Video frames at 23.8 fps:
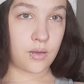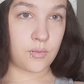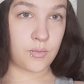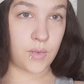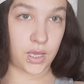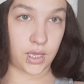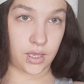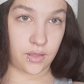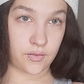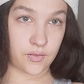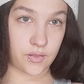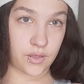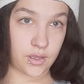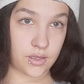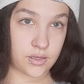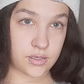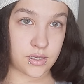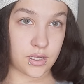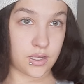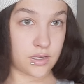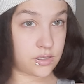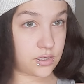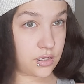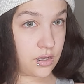making
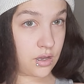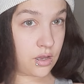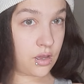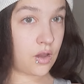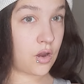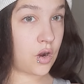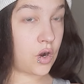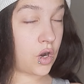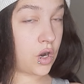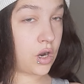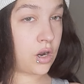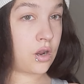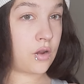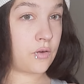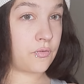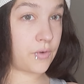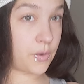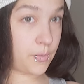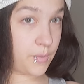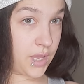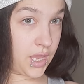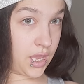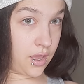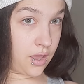things easy
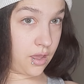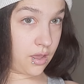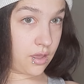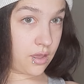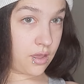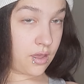for me.